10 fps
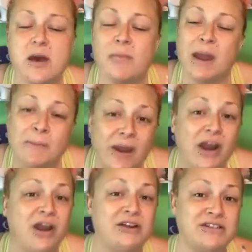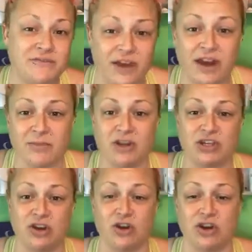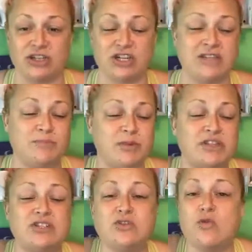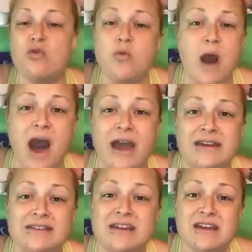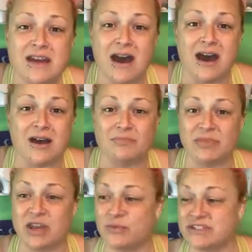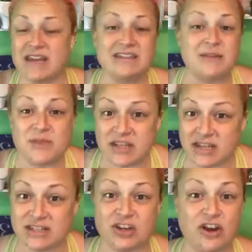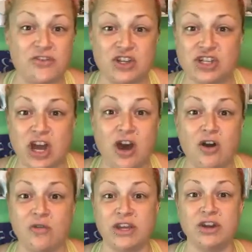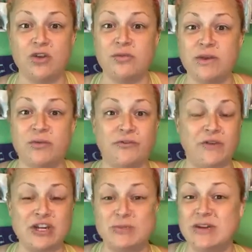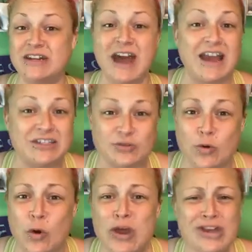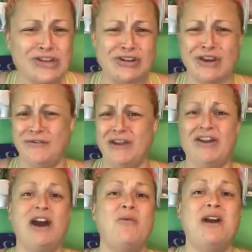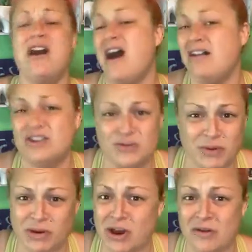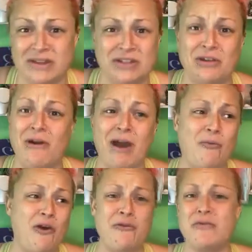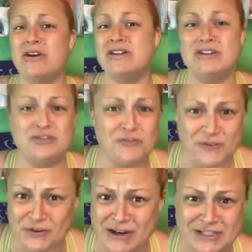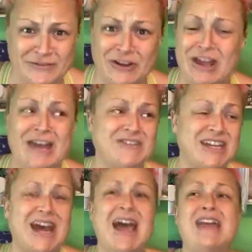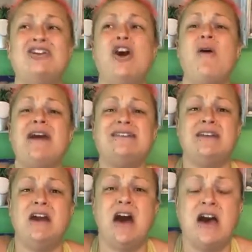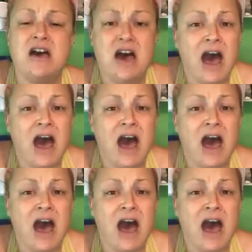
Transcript: My parents very much encouraged us. But school-wise, it was like some of the kids are in the show. You know, we were freshmen in high school trying to figure out what college we were going to and what we wanted to do for the rest of our lives. And I had no idea.